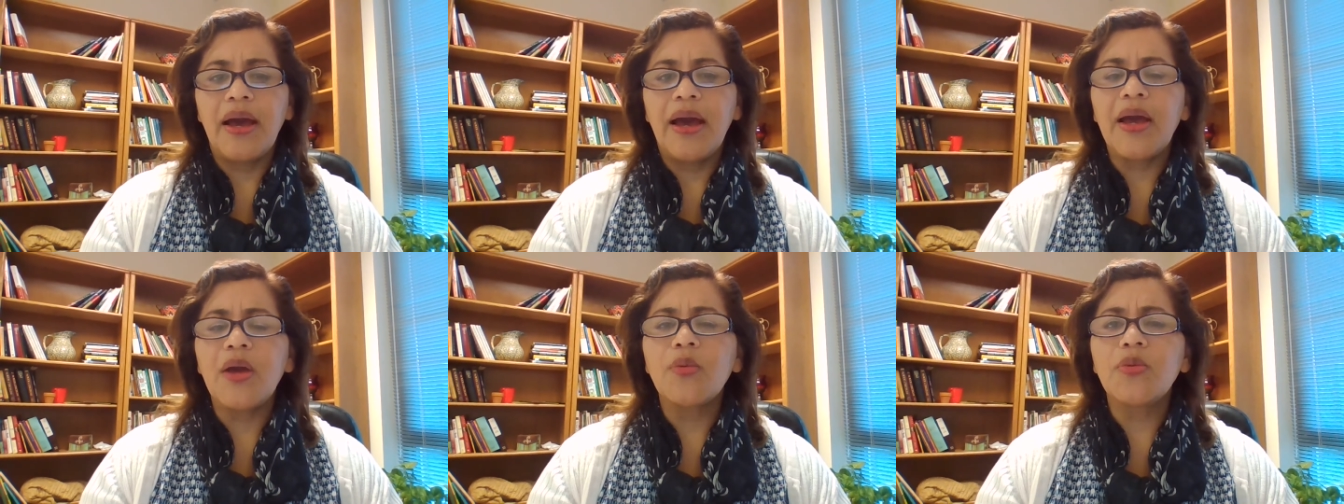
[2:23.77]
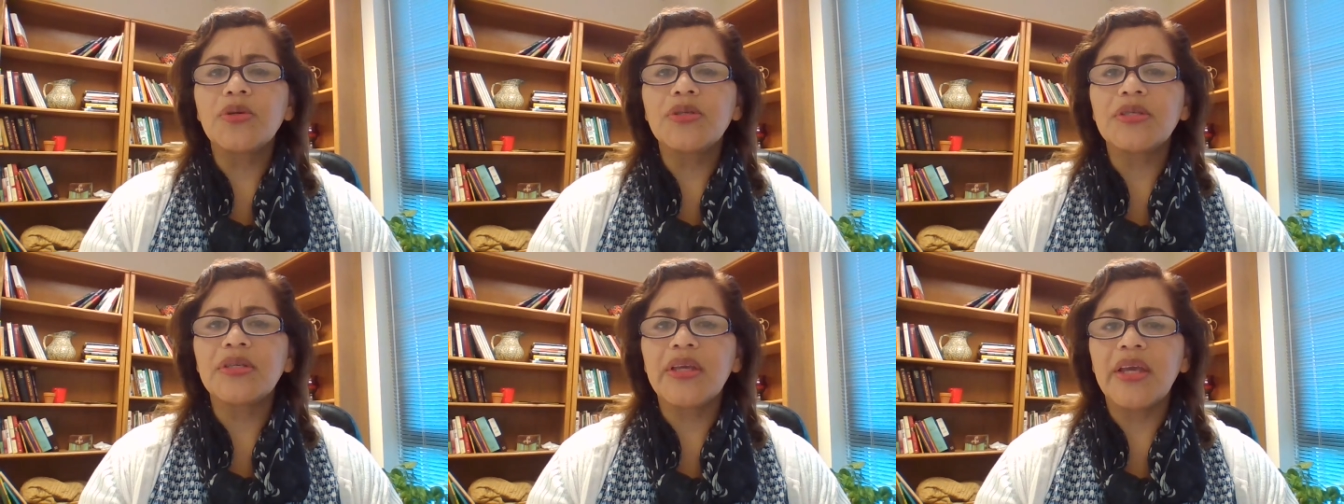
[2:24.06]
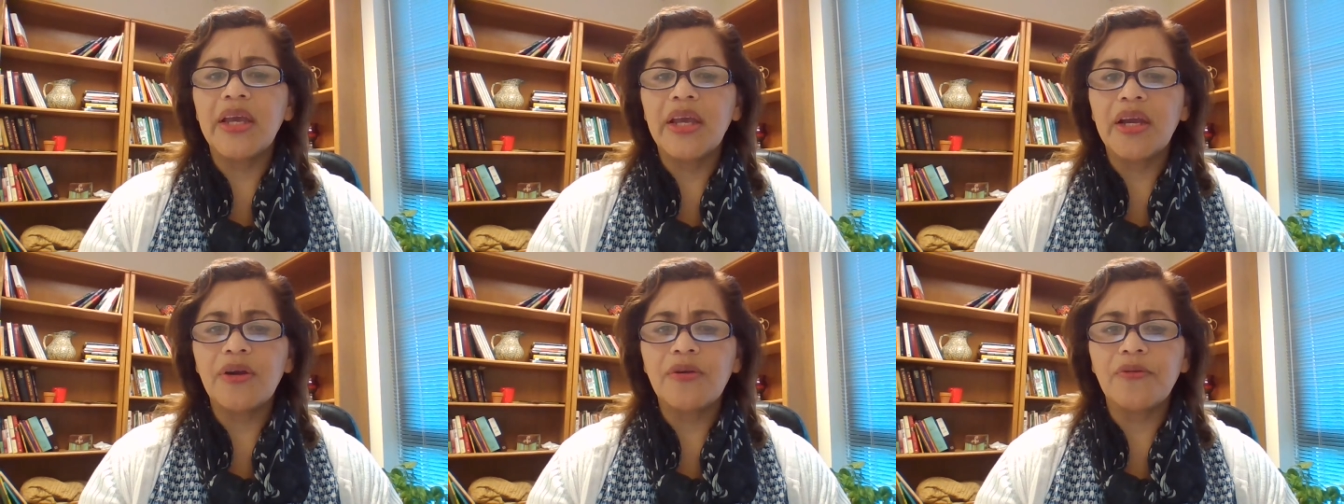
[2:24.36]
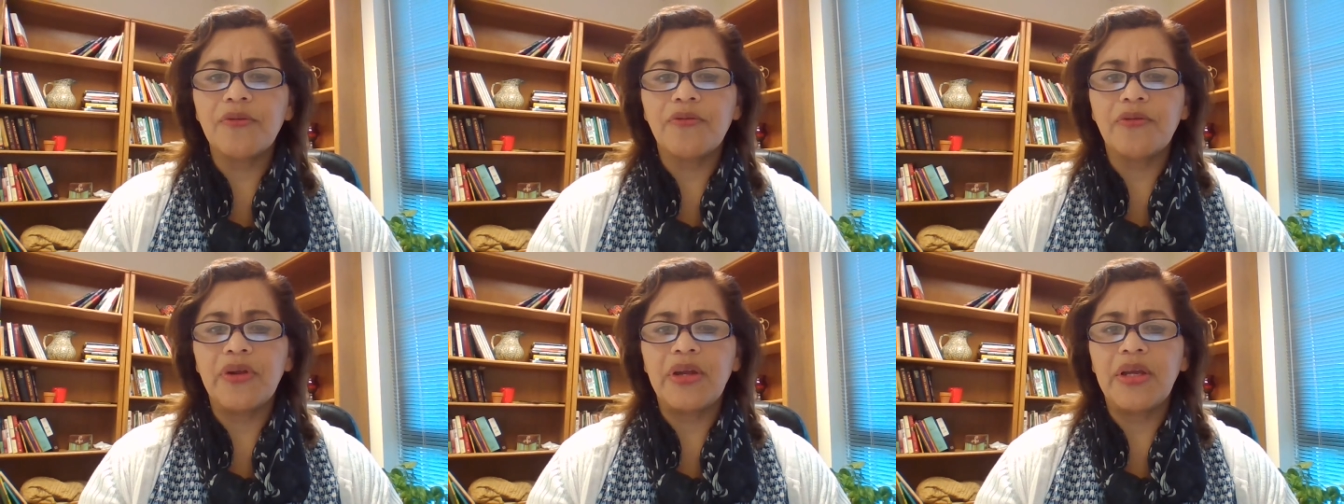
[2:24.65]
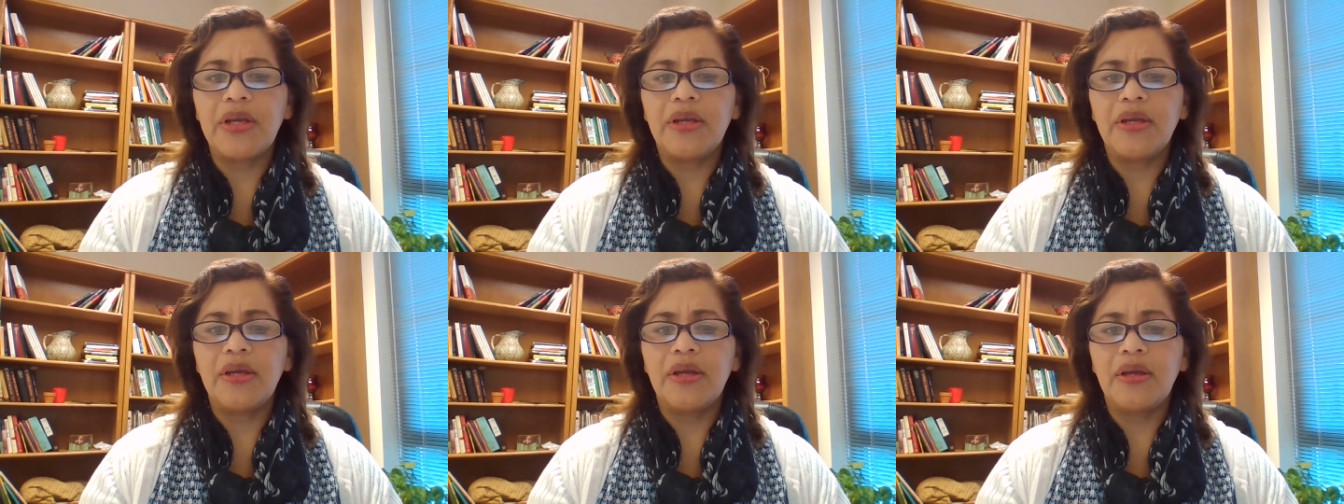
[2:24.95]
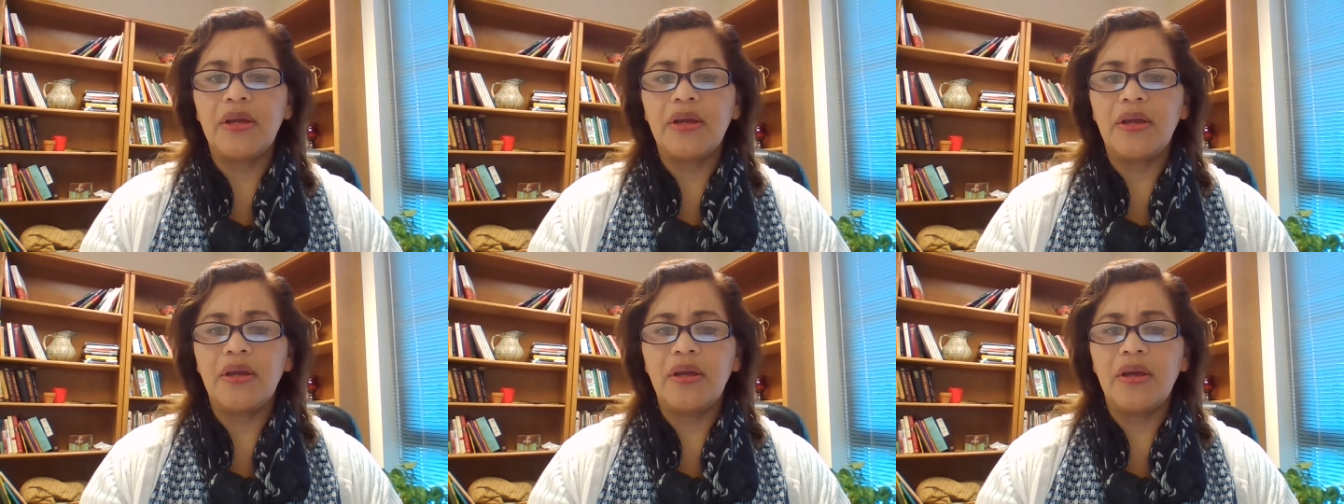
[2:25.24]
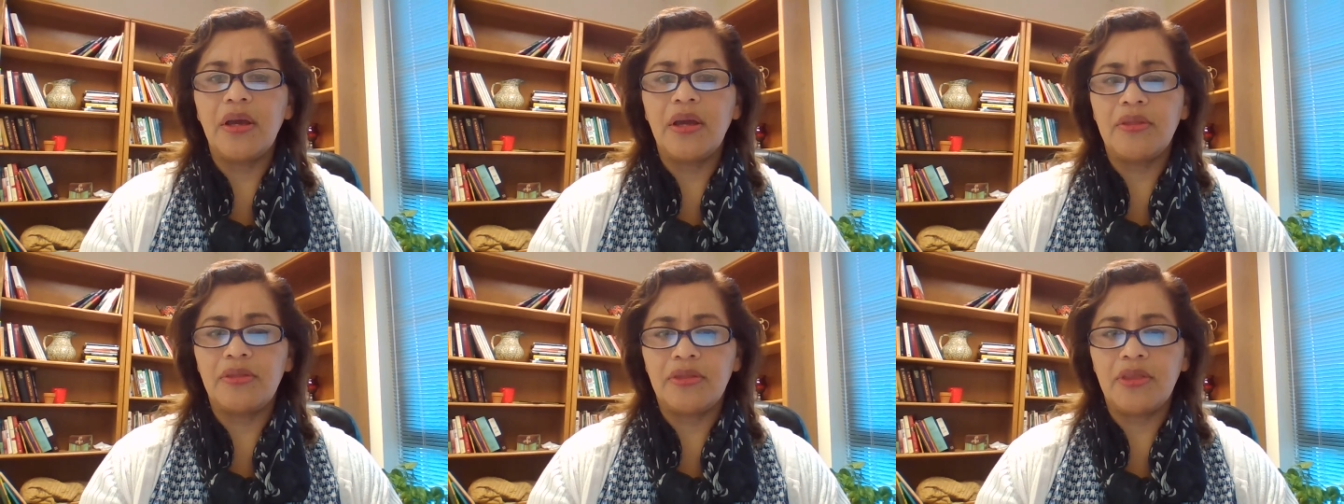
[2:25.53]
I was carefree
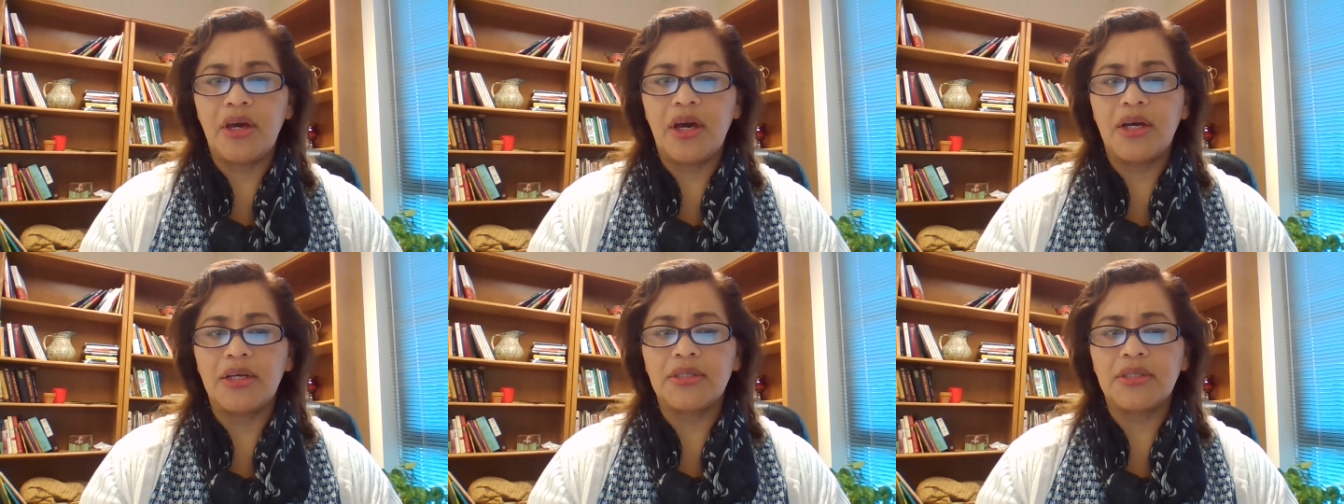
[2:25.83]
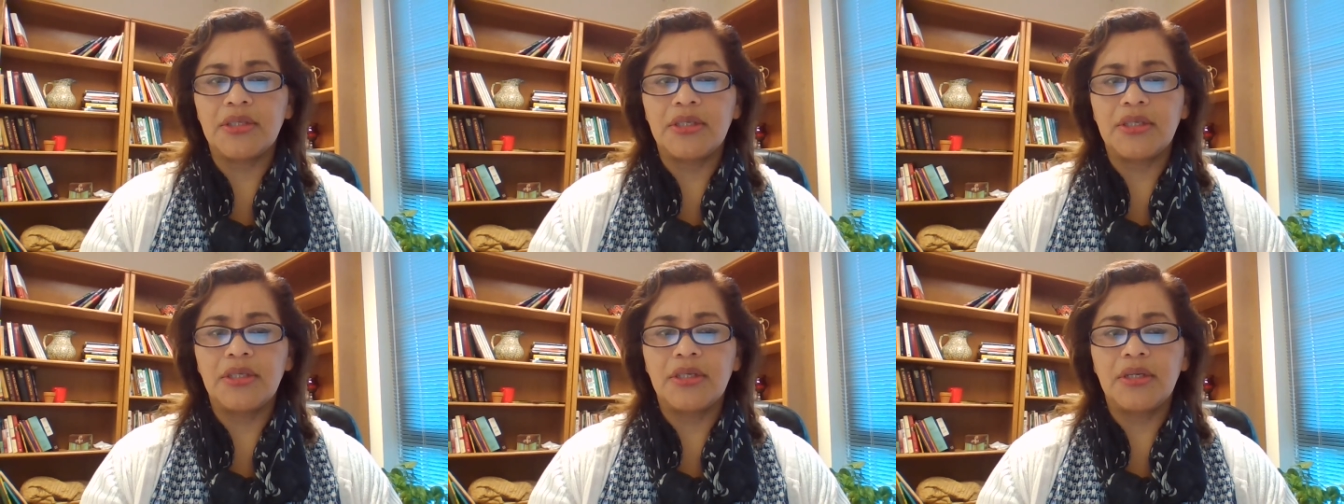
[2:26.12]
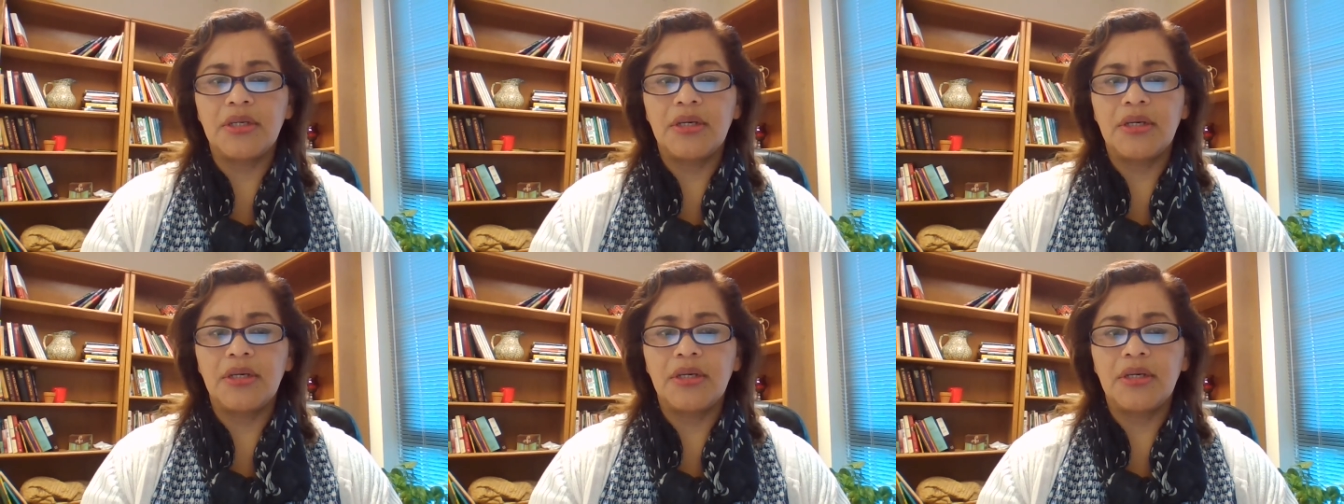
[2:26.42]
and thought,